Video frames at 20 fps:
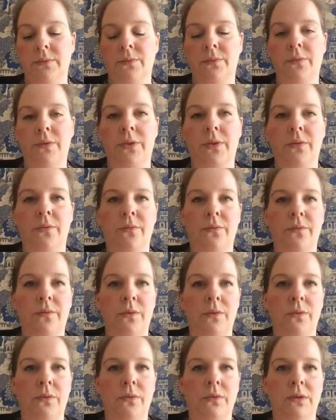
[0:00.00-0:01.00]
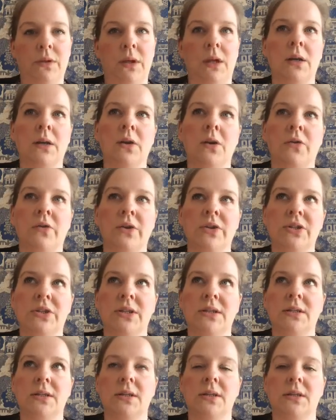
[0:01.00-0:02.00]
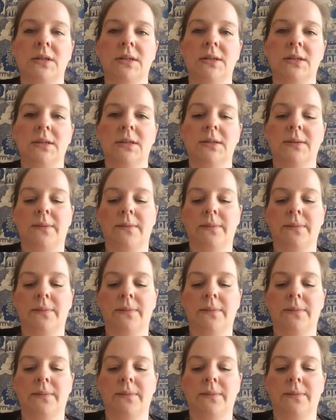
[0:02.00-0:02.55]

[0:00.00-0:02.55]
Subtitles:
for for the food that nourishes us,